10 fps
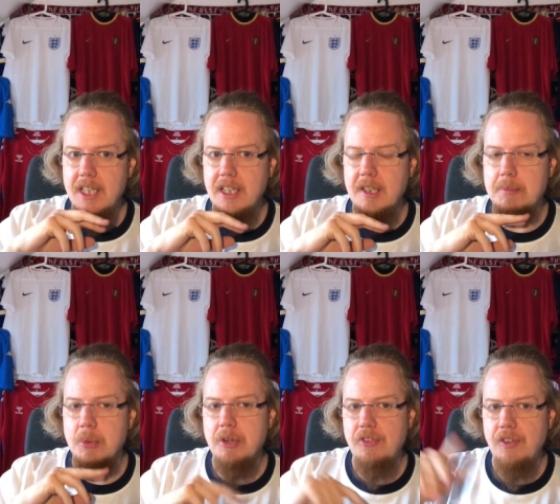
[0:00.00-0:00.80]
that the
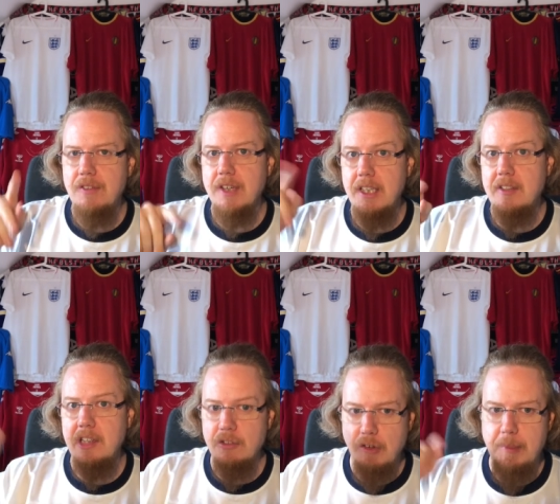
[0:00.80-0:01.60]
book is favor
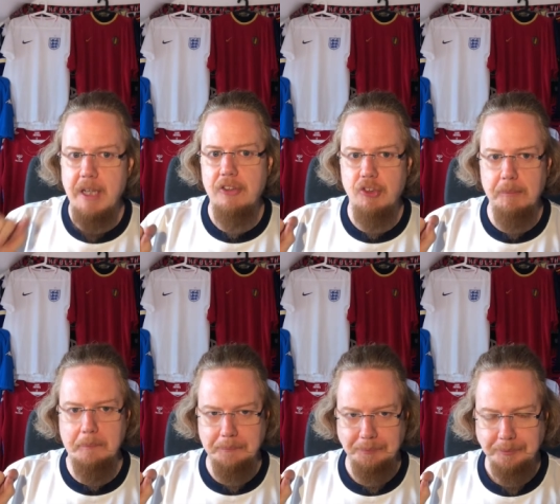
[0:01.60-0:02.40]
Italy over
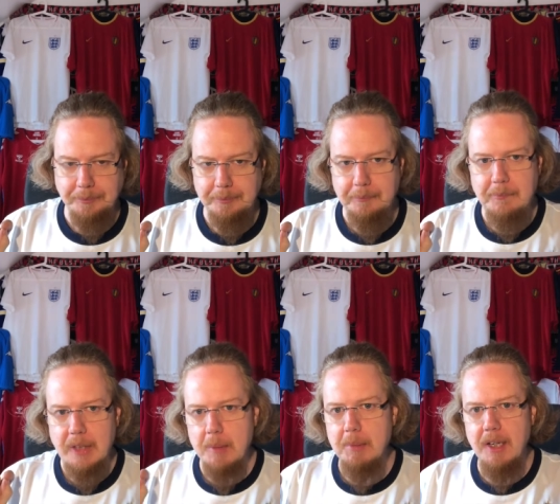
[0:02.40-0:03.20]
Belgium.
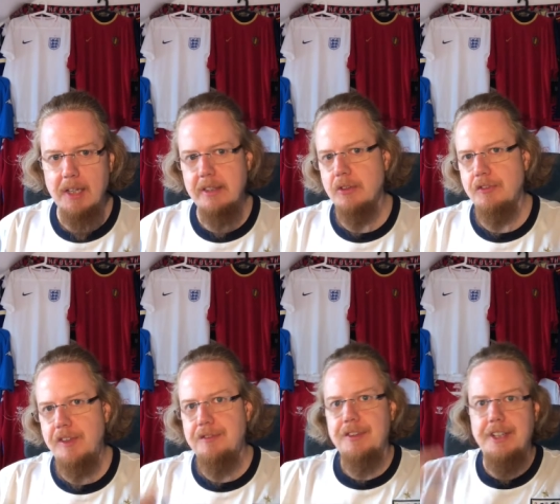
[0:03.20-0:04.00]
But you know,
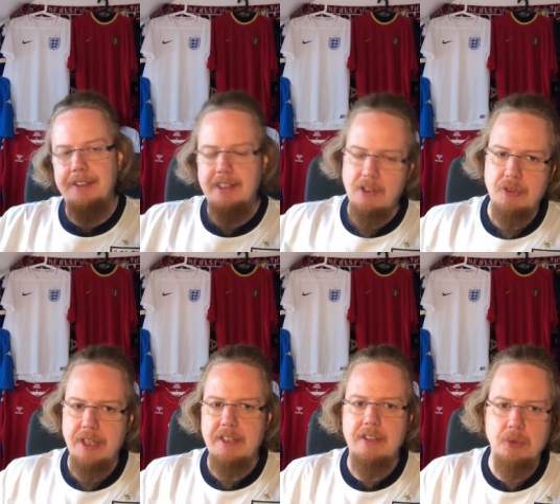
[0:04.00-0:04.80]
FIFA and ELO
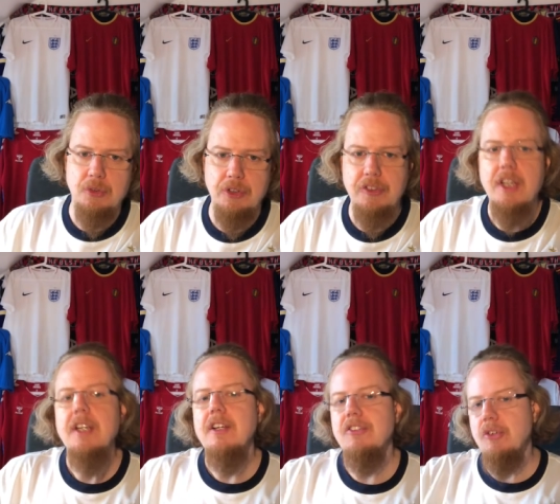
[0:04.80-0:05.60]
rating do not.
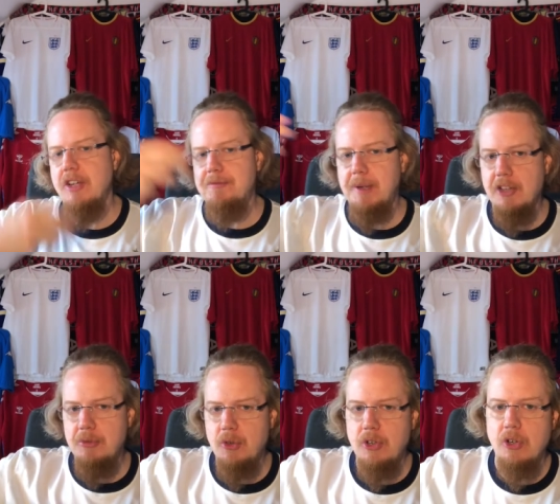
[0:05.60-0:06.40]
So I have
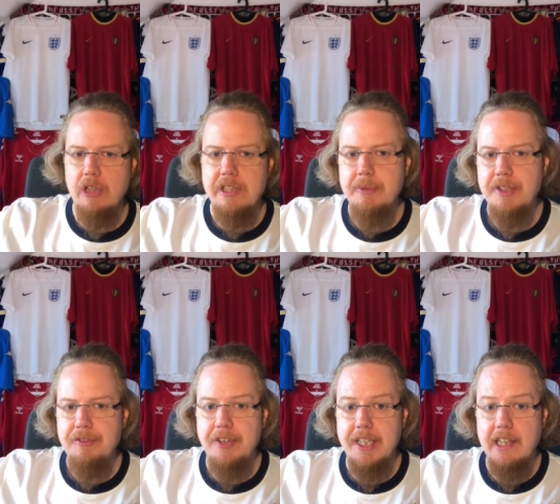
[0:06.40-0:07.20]
Belgium going all the way
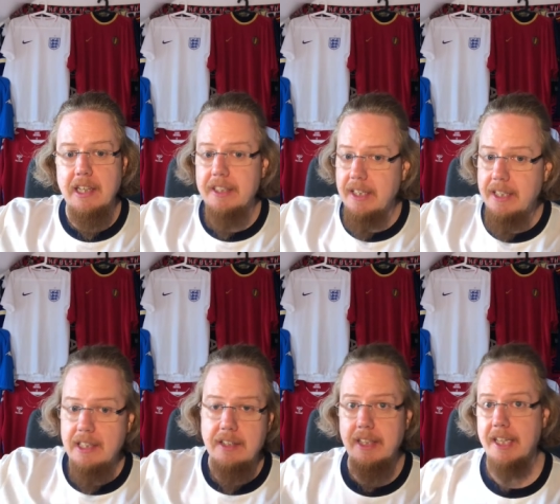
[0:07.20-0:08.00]
to final and
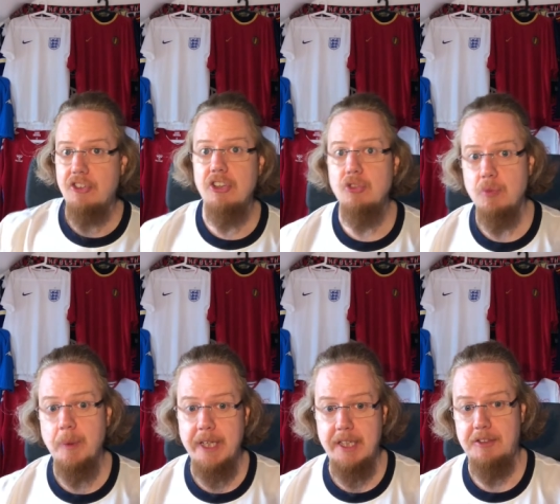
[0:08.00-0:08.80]
England actually to
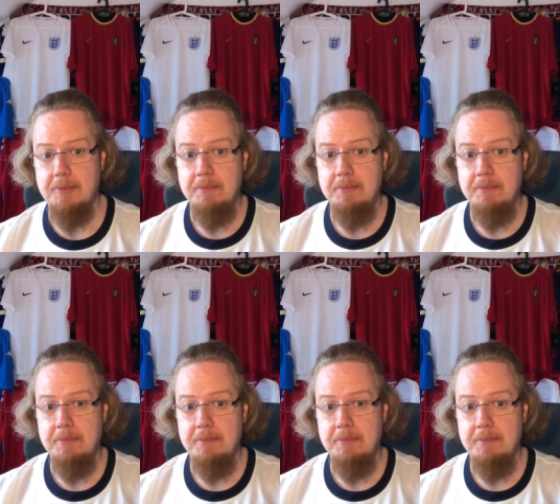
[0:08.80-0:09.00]
win it